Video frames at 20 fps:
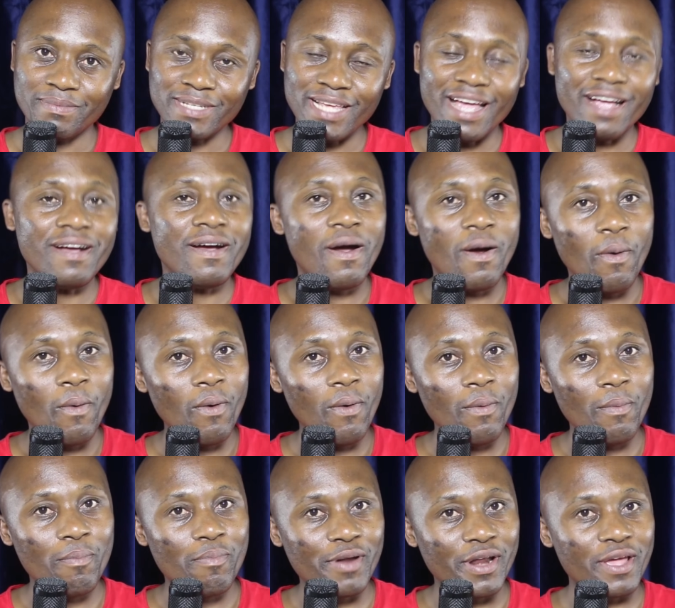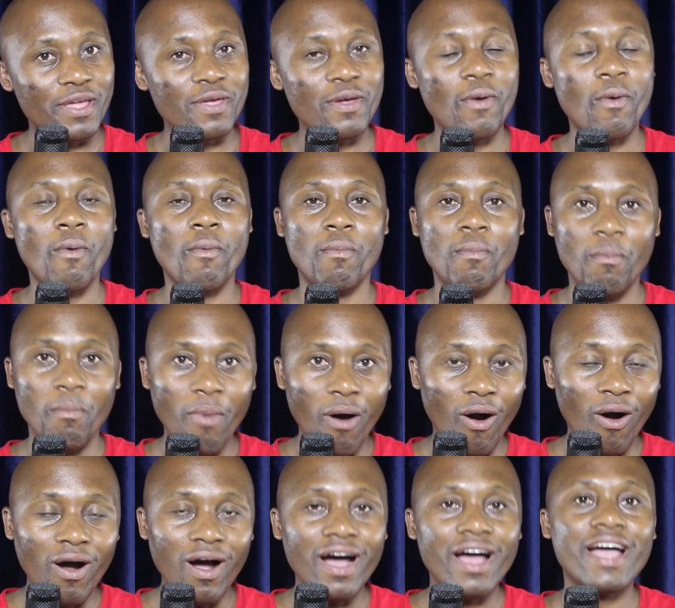saying, we'll bring you
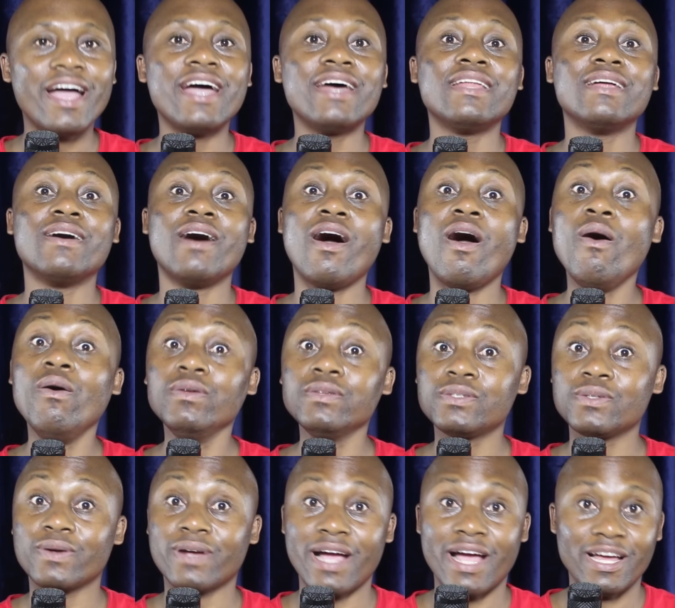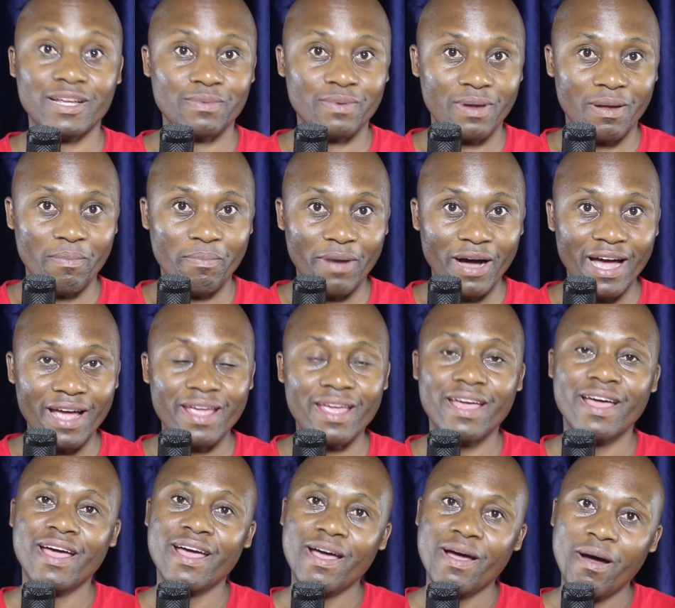more, and also guys want to buy
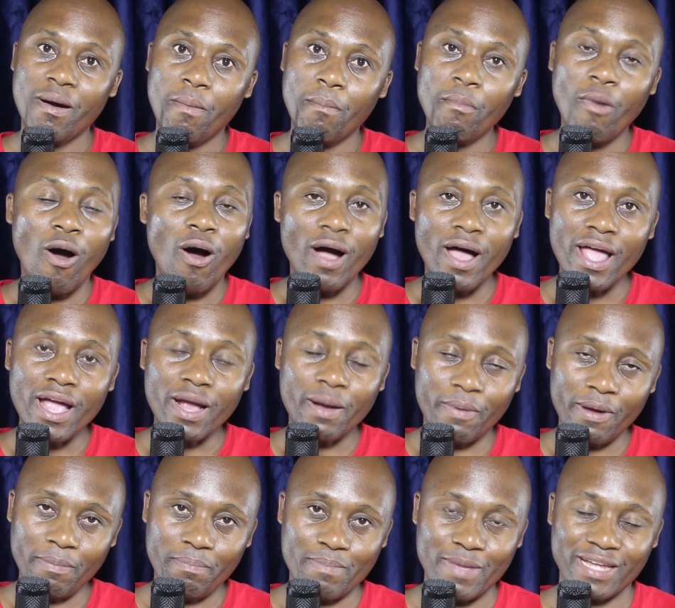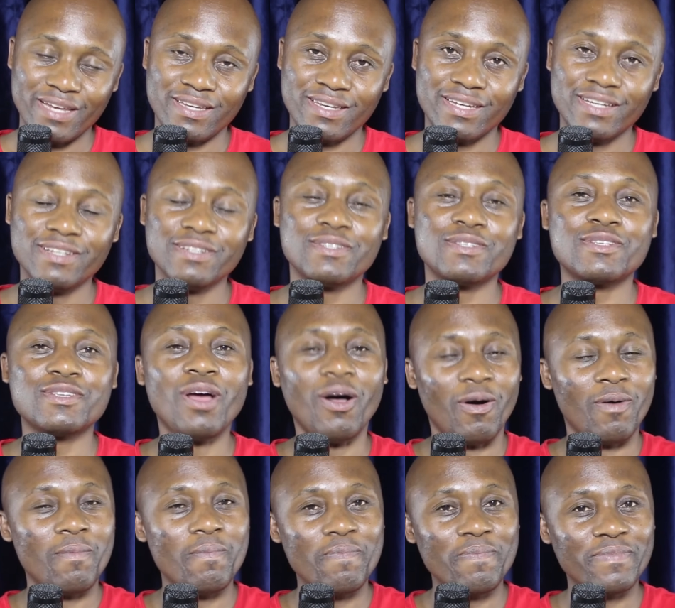more equipment.
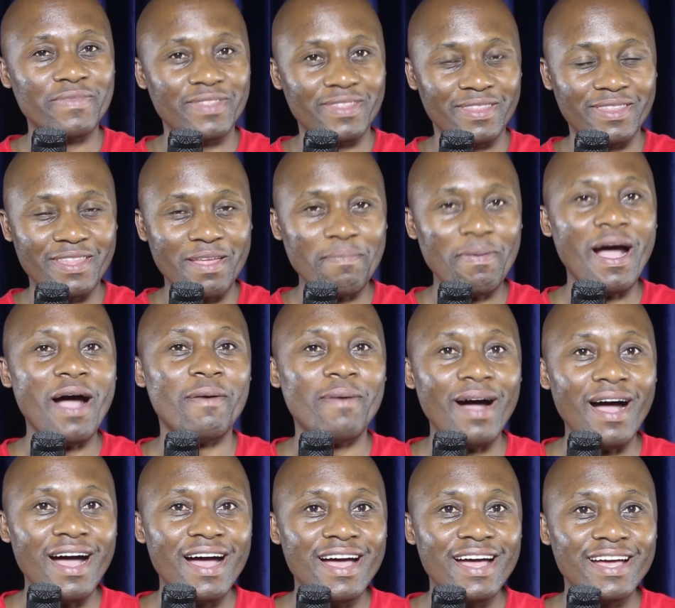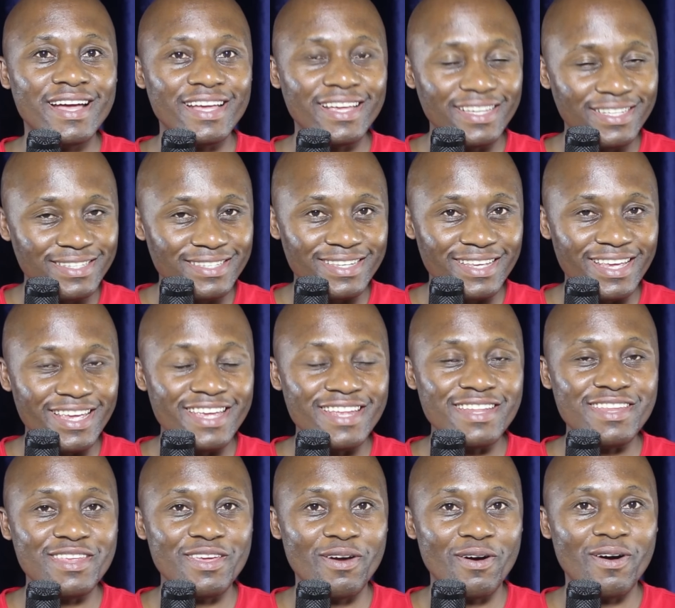So the power is
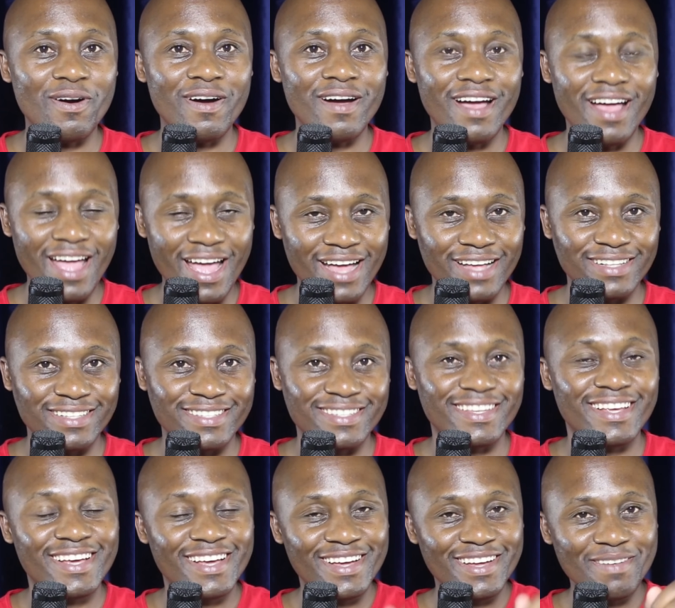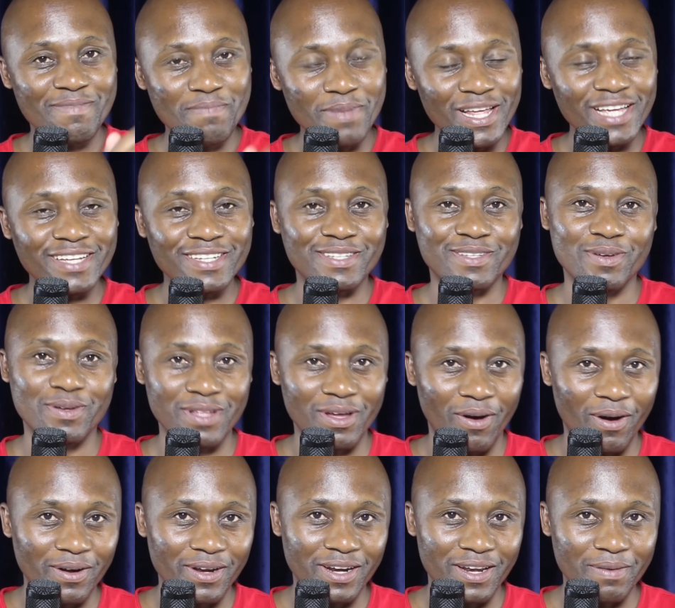in your hands. Please do the
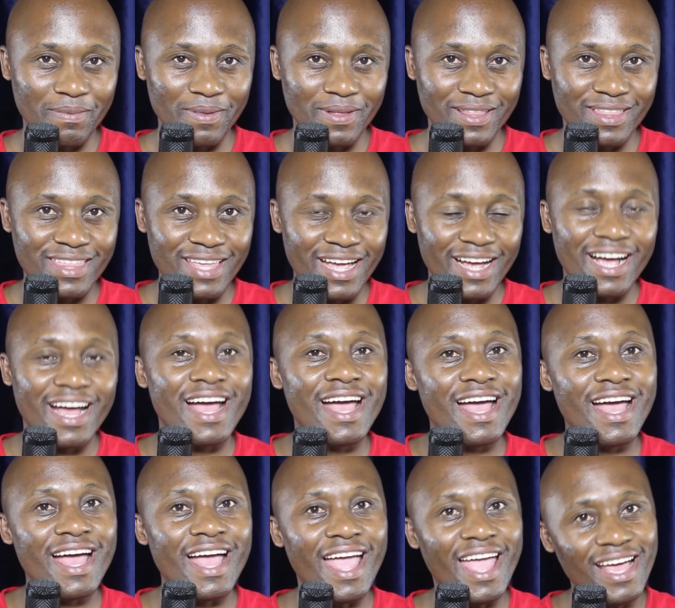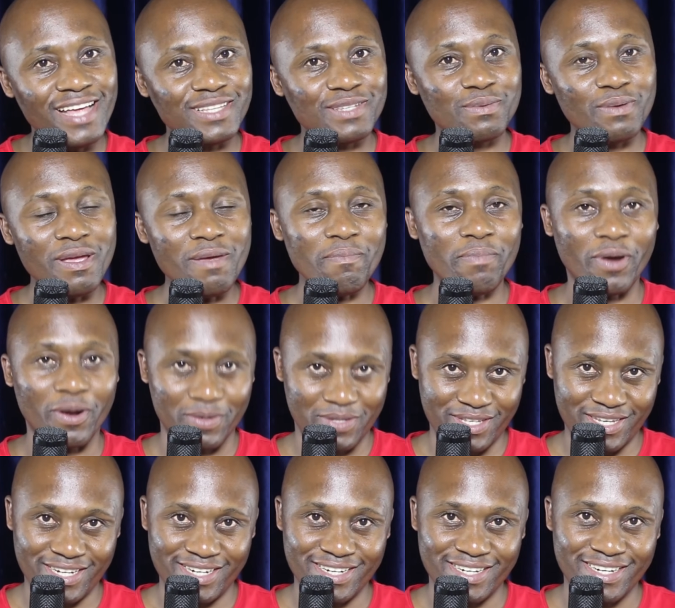honorable thing as we
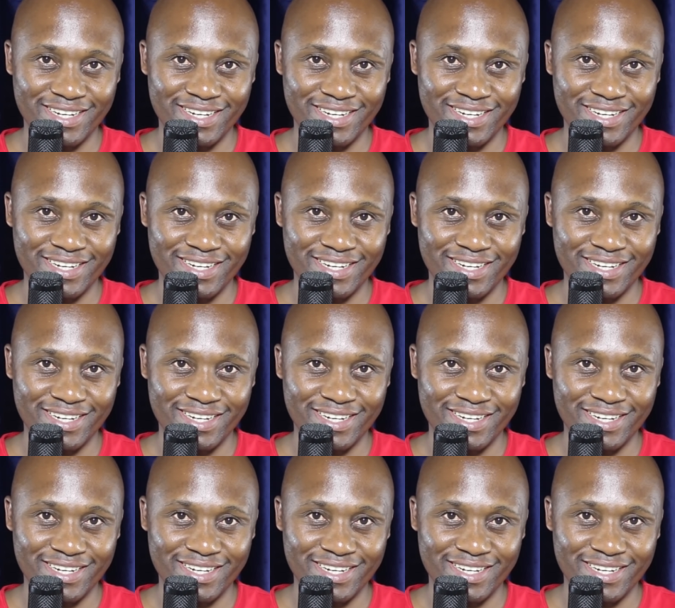proceed.